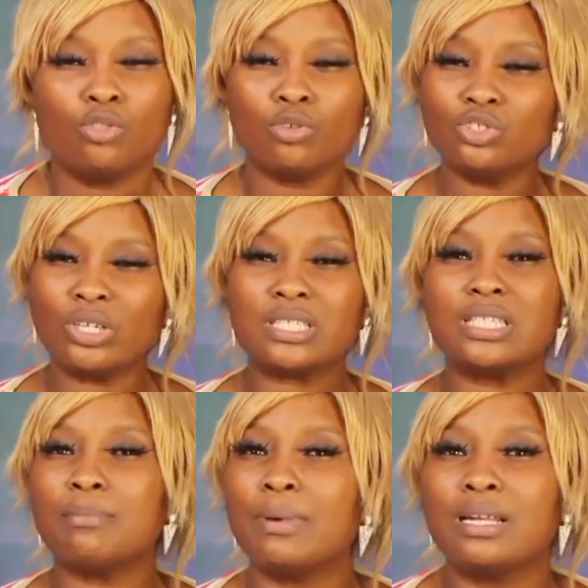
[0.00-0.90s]
Don't dress
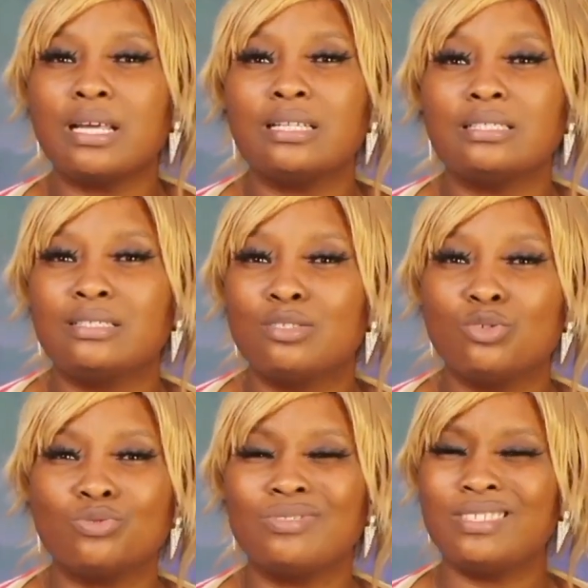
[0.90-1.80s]
in a manner
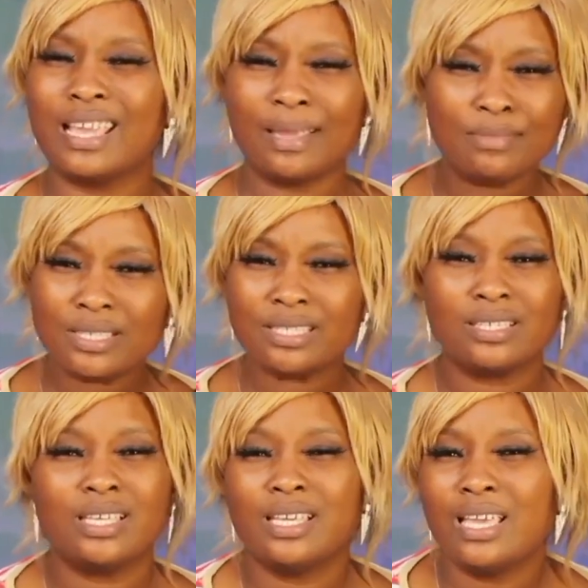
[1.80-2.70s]
to tempt
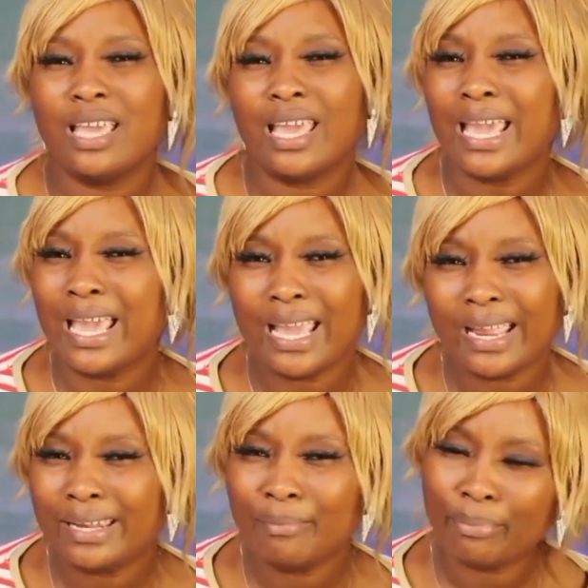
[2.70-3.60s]

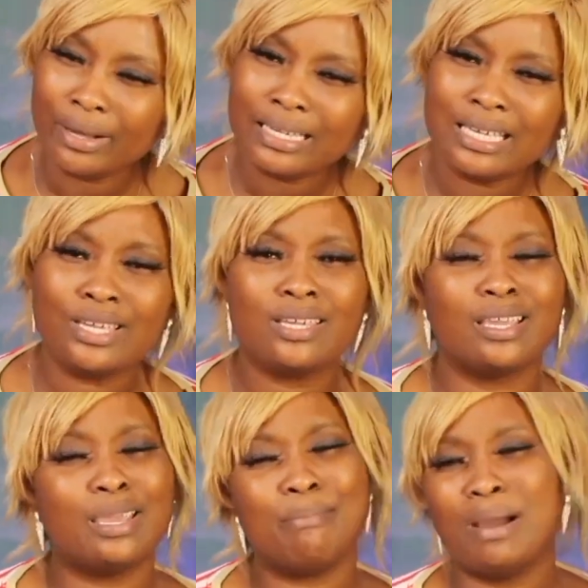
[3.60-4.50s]
anybody,
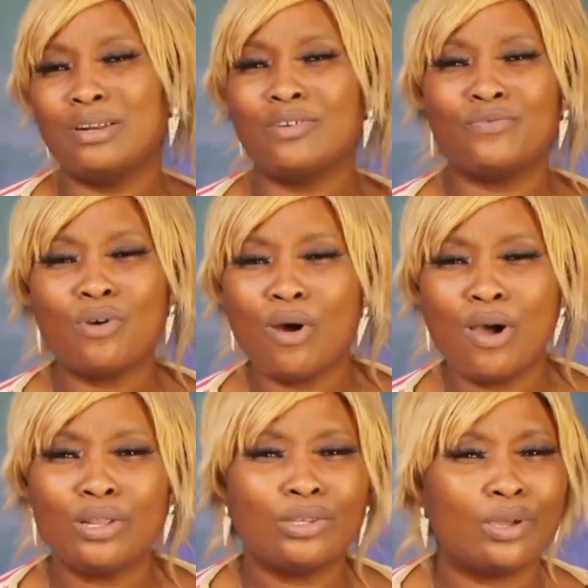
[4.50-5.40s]
a man of
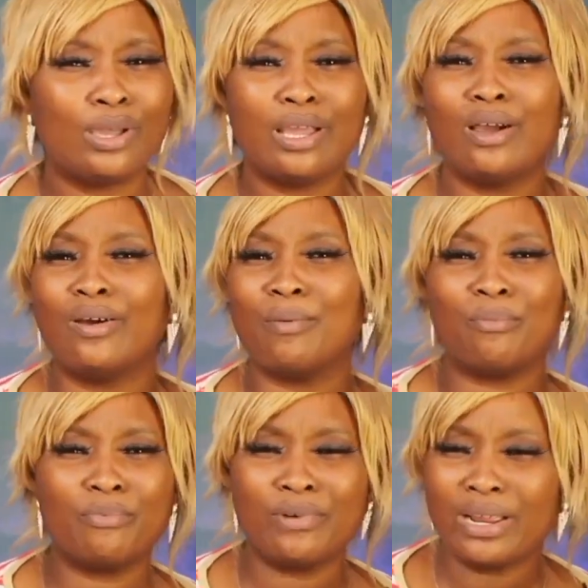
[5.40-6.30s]
God or a
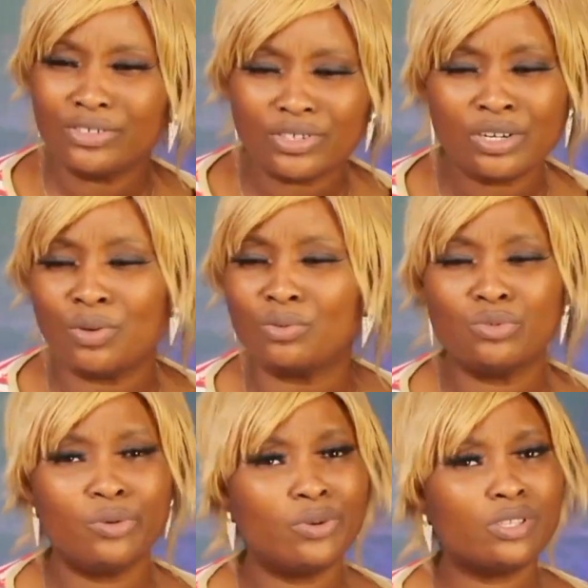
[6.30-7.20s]
brethren, or
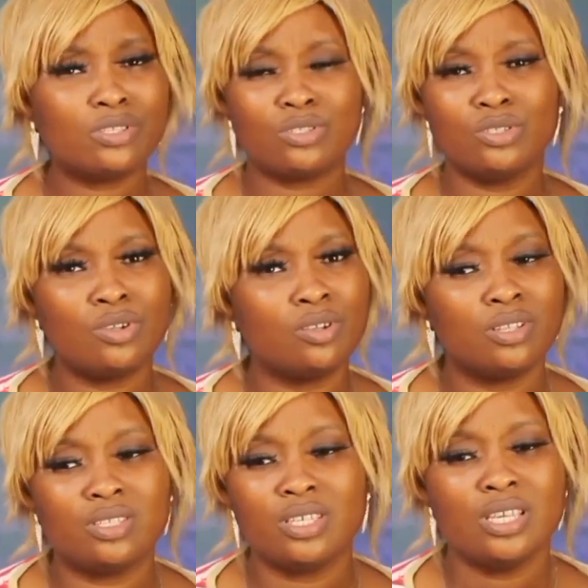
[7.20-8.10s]
no, it's
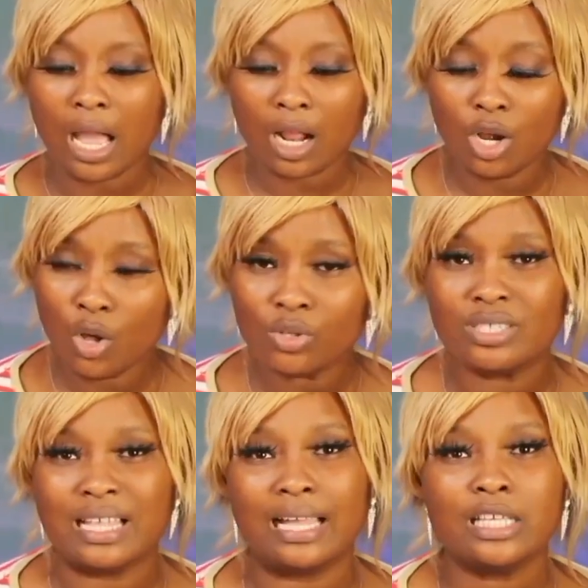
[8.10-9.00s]
not.
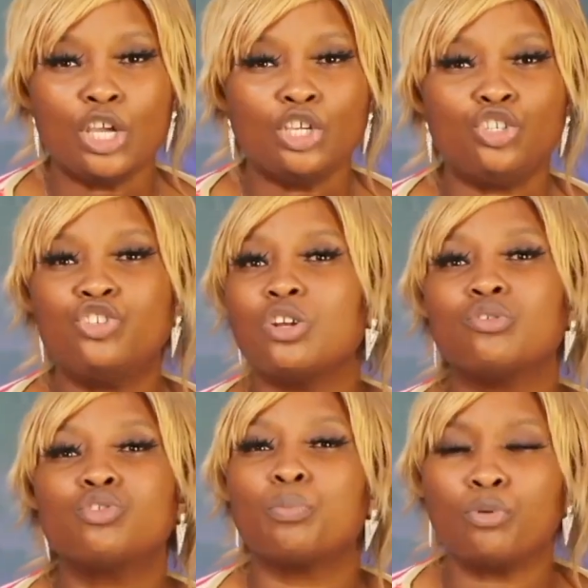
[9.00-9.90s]
Clothes that you're
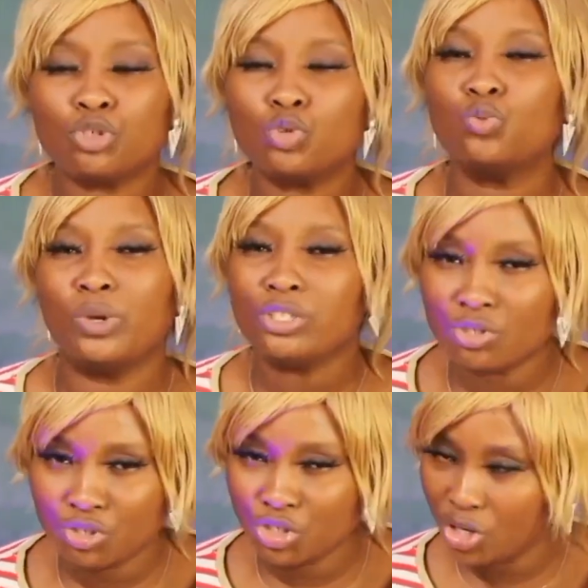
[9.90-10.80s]
not supposed to wear
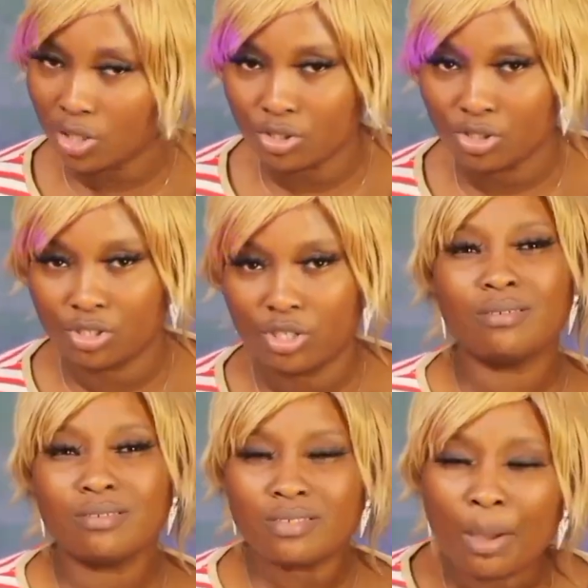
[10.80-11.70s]
to church.
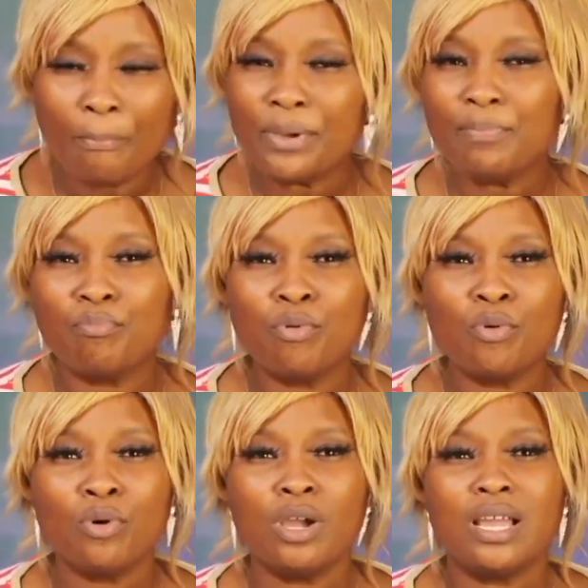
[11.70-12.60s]
Some
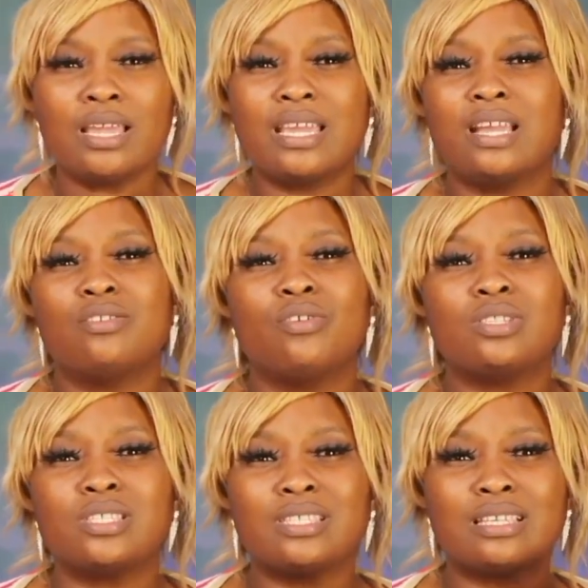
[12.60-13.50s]
people
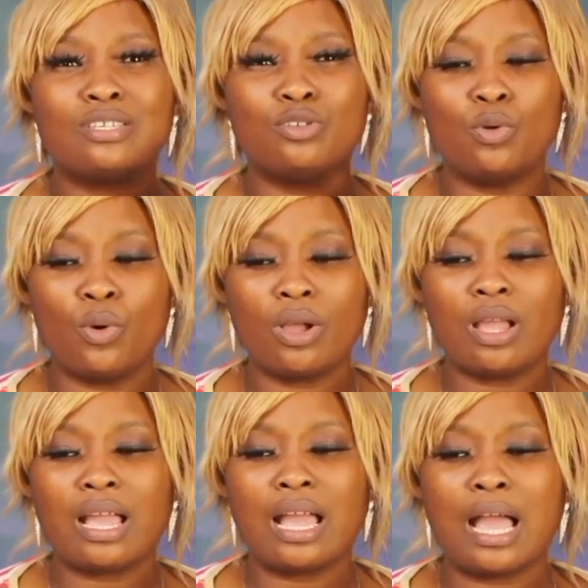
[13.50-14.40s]
cannot, you
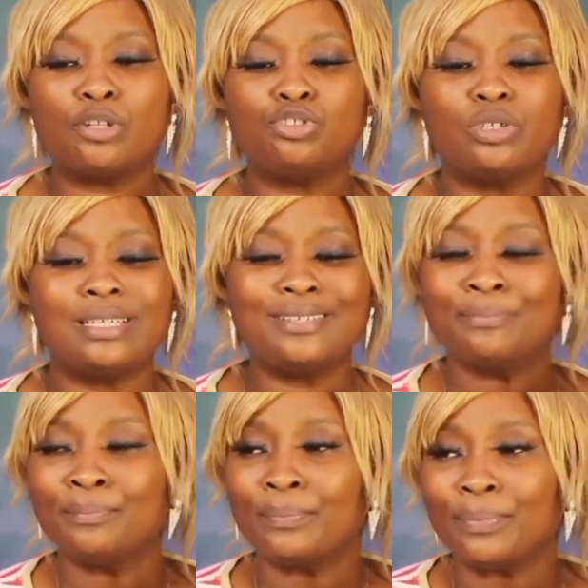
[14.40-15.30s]
know,
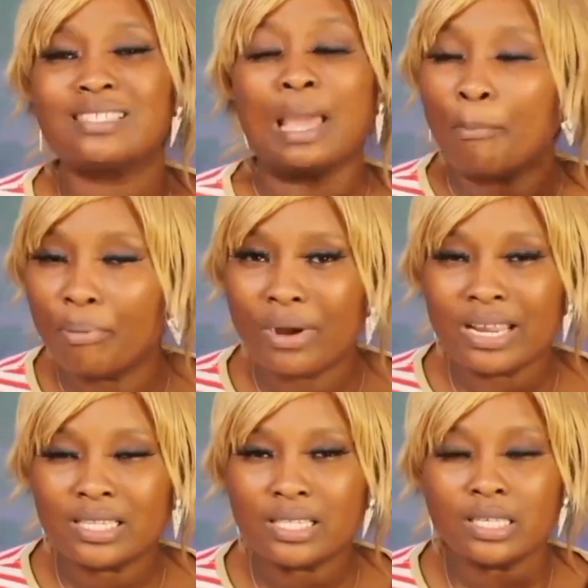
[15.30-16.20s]
actually
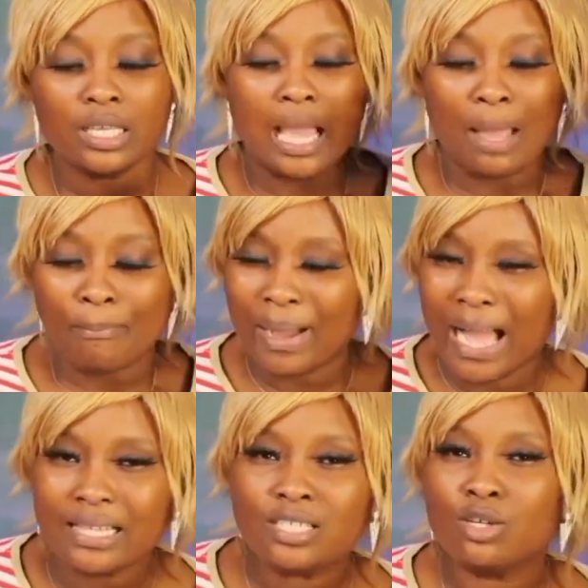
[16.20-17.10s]
separate
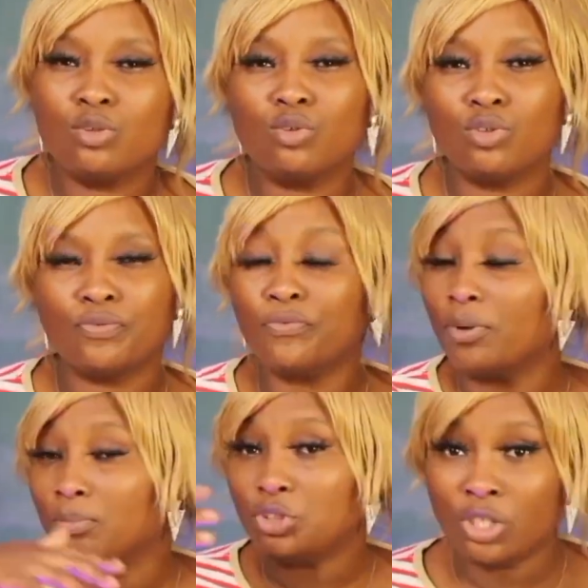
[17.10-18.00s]
party clothes
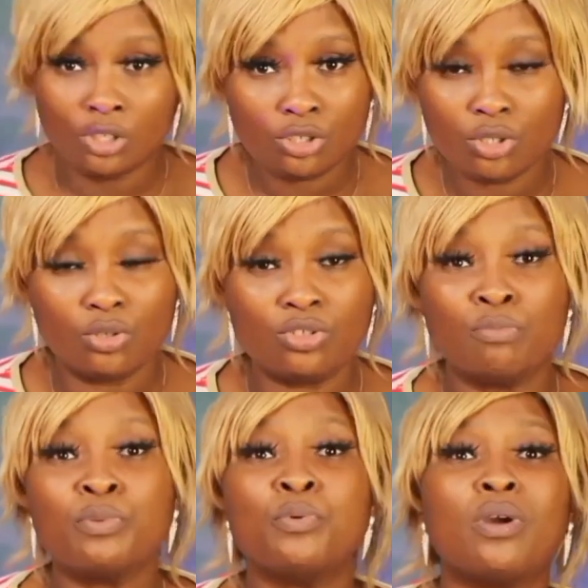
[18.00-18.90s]
from church clothes.
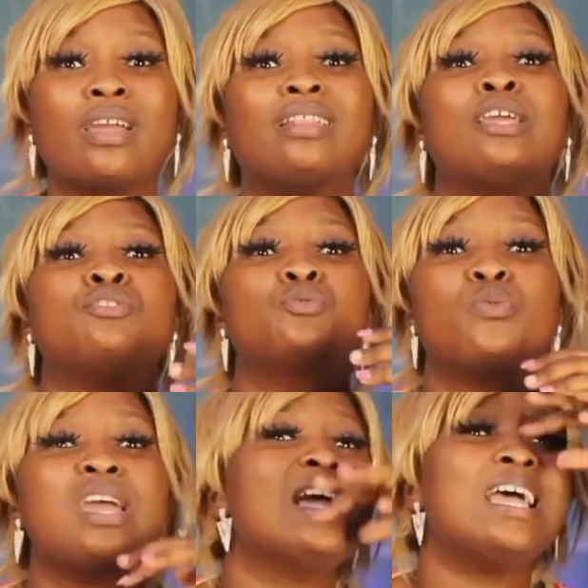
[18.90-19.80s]
Some people tend to
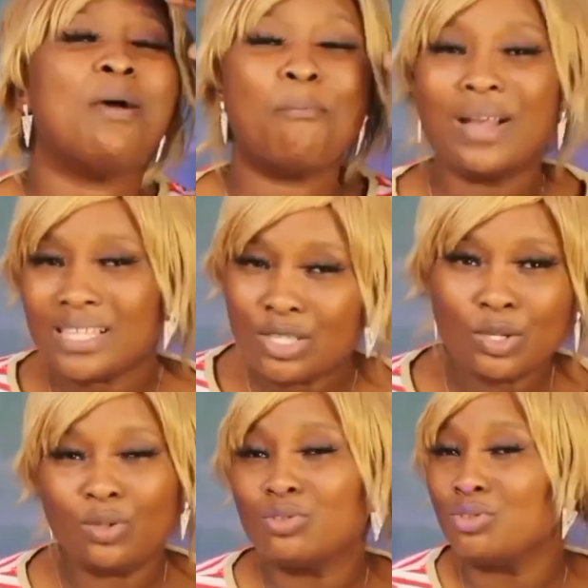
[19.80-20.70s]
wear party
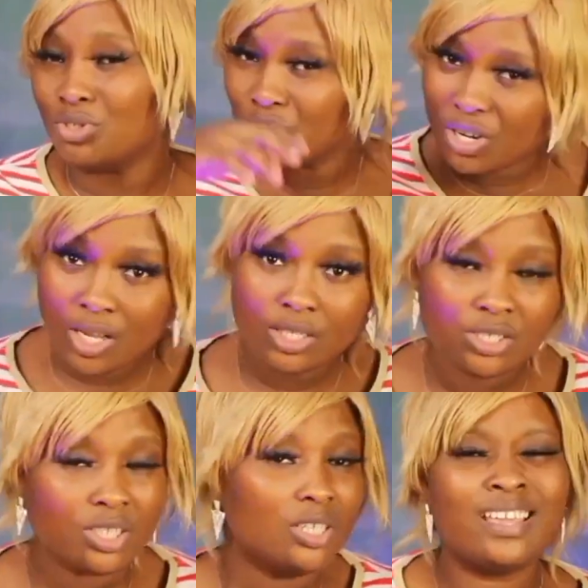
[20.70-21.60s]
clothes to
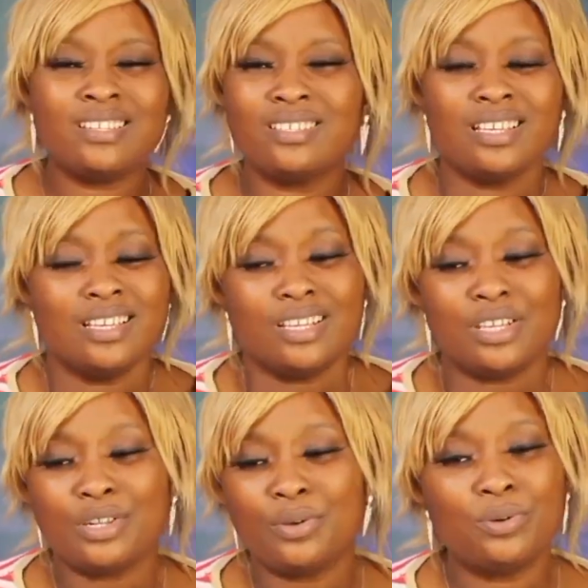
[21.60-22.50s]
church, and
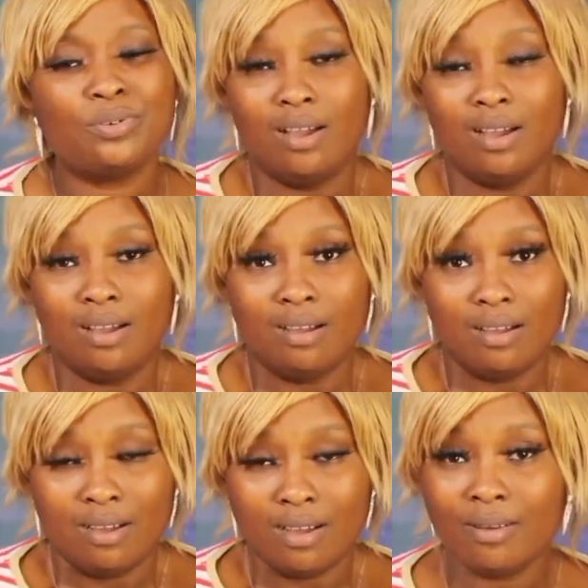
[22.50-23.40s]
you know,
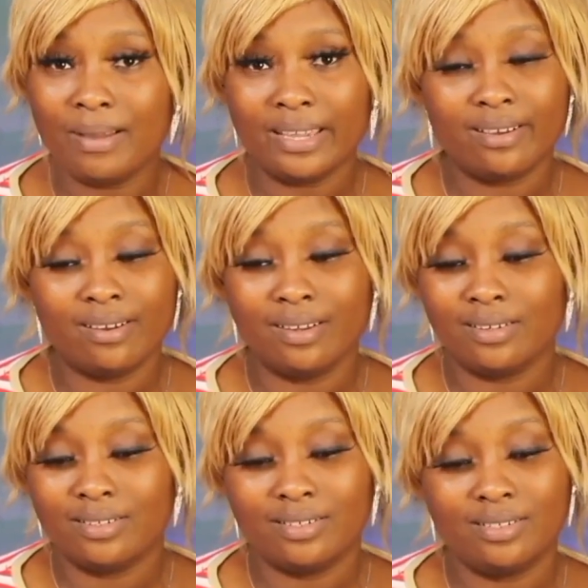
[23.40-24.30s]
oh my
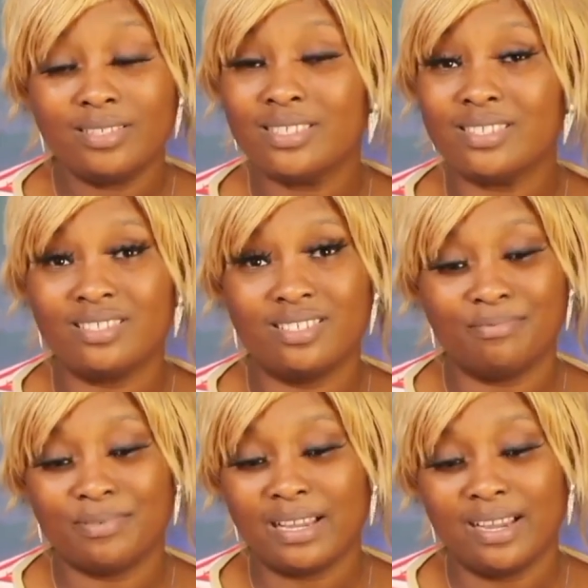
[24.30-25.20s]
God, this is
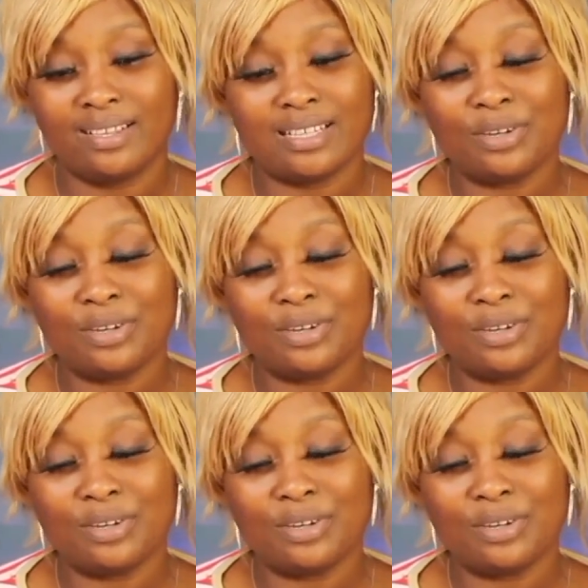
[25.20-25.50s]
deep, guys.